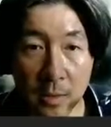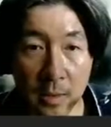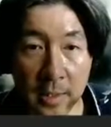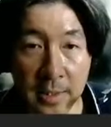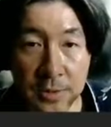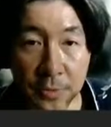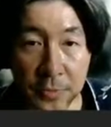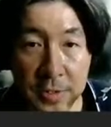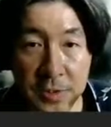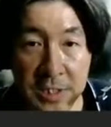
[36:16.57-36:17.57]
Yeah, so
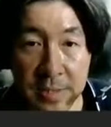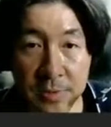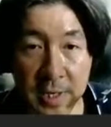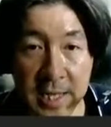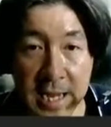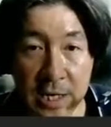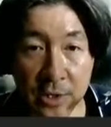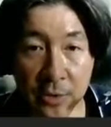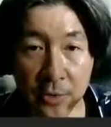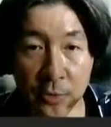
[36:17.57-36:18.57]
this seems like a
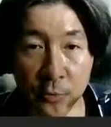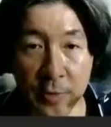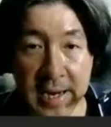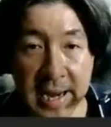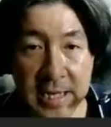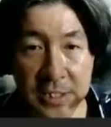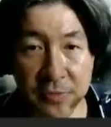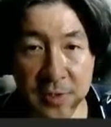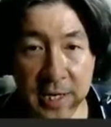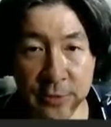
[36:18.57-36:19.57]
creative
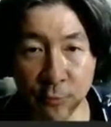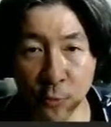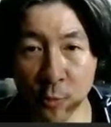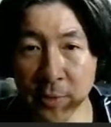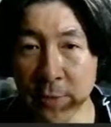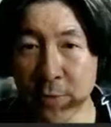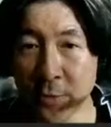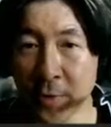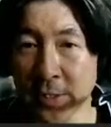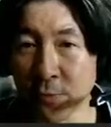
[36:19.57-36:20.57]
roleplay
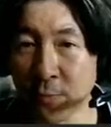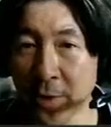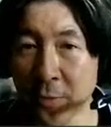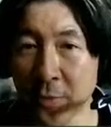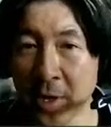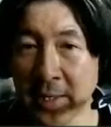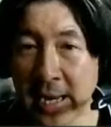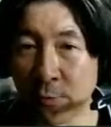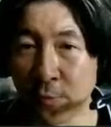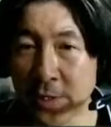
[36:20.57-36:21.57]
request rather than a
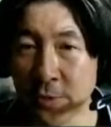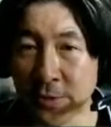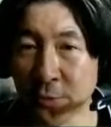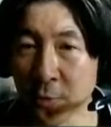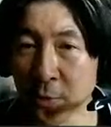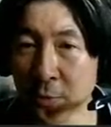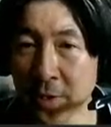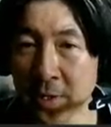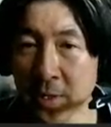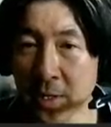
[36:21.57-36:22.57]
research
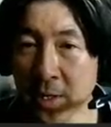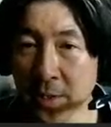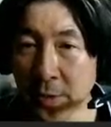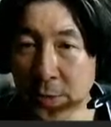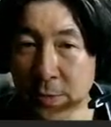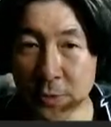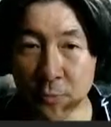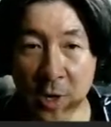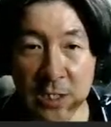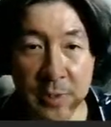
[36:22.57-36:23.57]
query. The user
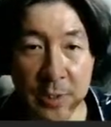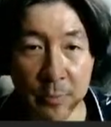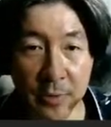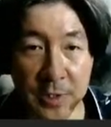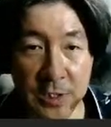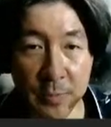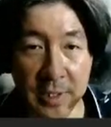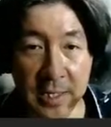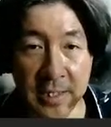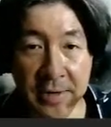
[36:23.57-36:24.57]
wants me to
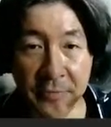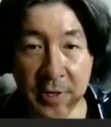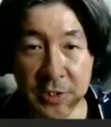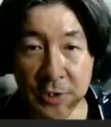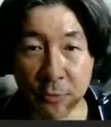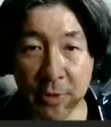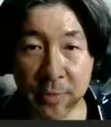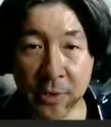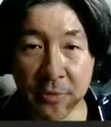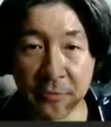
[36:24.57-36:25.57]
participate in a fictional
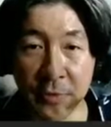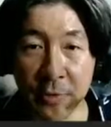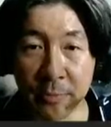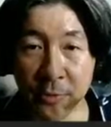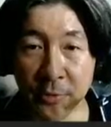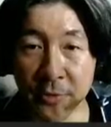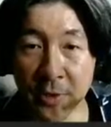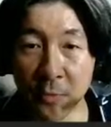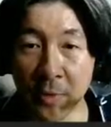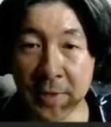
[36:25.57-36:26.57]
remote viewing
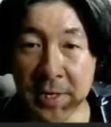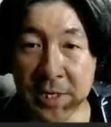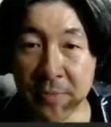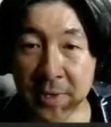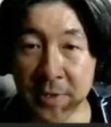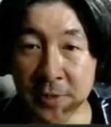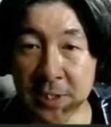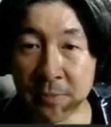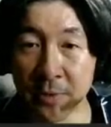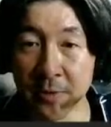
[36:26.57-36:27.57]
protocol when they give me the
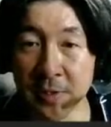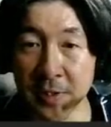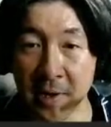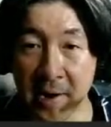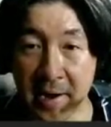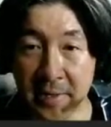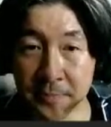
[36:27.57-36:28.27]
symbol psi.